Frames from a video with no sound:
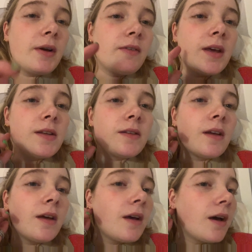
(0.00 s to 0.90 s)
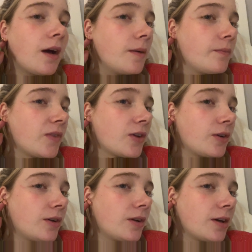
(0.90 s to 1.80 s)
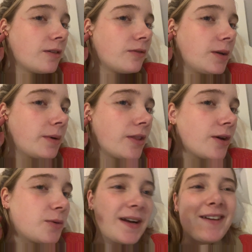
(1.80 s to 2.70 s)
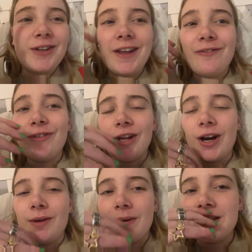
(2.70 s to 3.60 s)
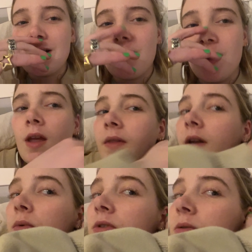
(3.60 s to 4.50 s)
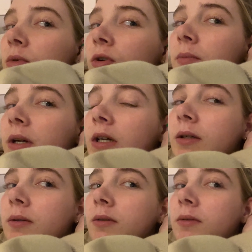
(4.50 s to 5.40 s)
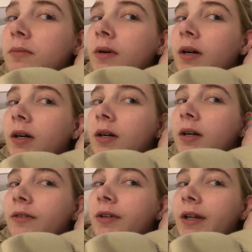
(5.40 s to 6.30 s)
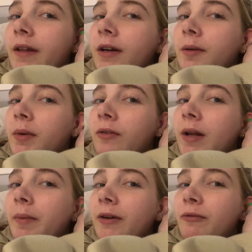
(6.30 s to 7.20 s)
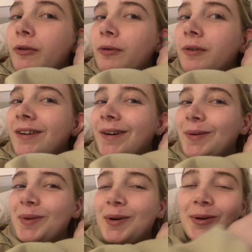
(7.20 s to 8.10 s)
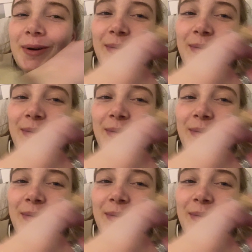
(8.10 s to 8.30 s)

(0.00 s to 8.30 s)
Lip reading: face. So I don't know how I feel about a third one. I have to like fully hype myself up, and then I want some more up here, but I feel like they're gonna be really painful and I'm not quite